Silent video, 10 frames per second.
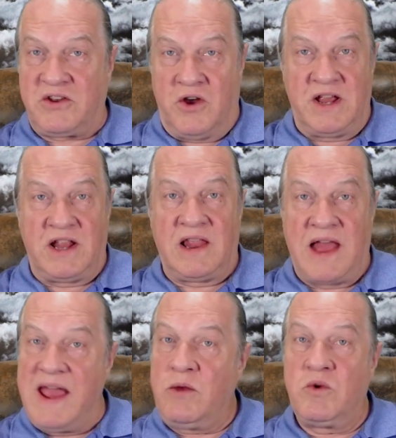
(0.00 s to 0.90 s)
on it.
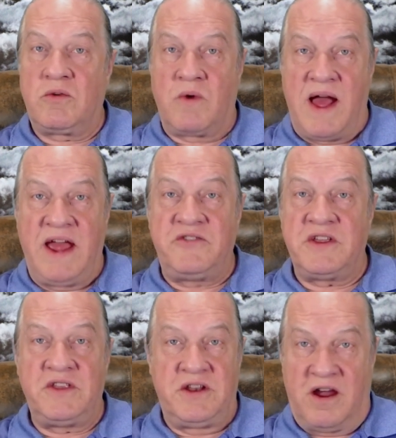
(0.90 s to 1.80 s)
Light will rise
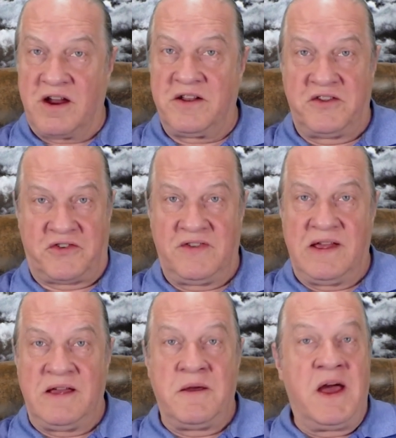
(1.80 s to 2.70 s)
in the darkness.
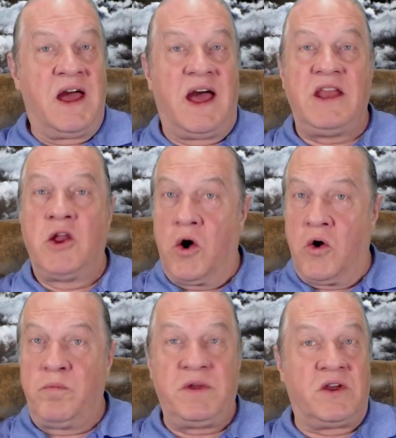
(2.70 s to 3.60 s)
I
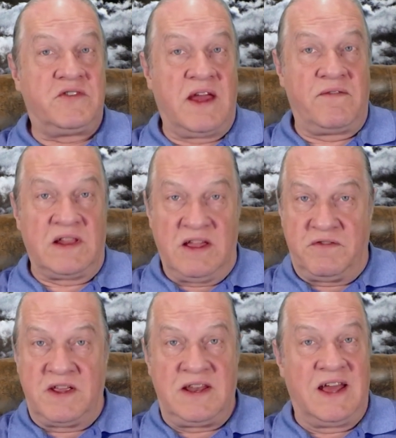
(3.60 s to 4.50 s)
know because I've
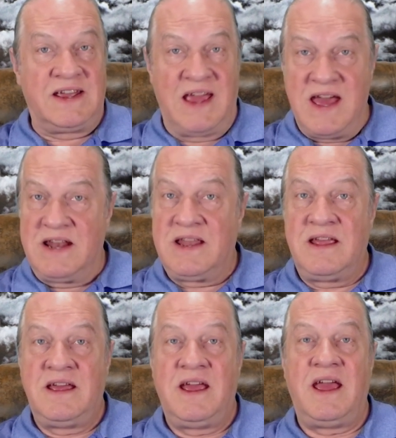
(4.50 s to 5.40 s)
lived it again
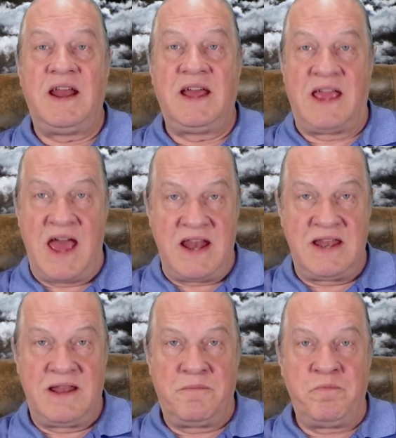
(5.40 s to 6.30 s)
and again.
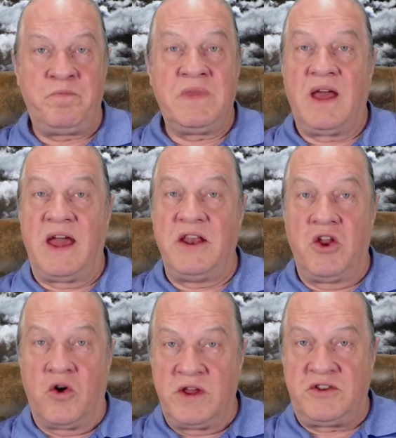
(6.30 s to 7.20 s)
I
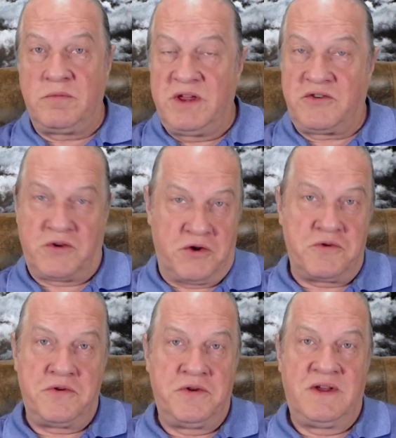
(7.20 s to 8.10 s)
know it to be true.
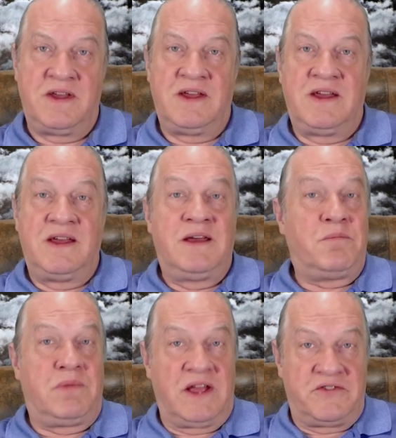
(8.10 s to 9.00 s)

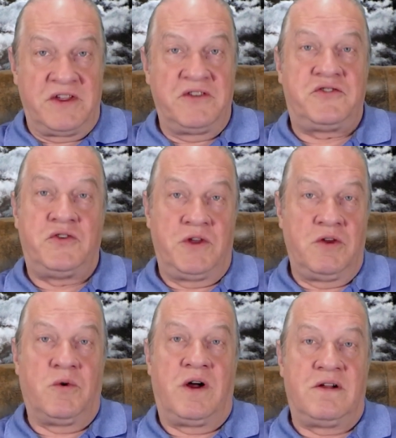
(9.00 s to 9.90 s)
Blessings to
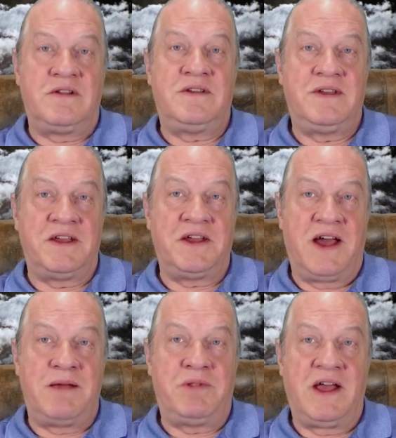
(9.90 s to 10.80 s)
you all, and
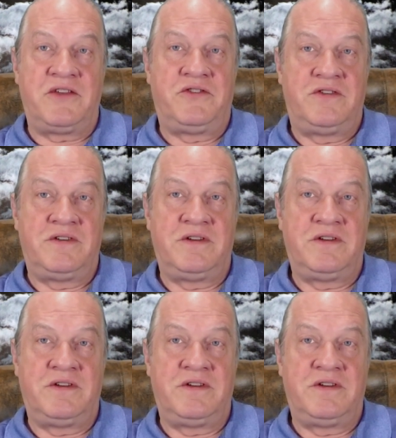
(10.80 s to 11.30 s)
God bless.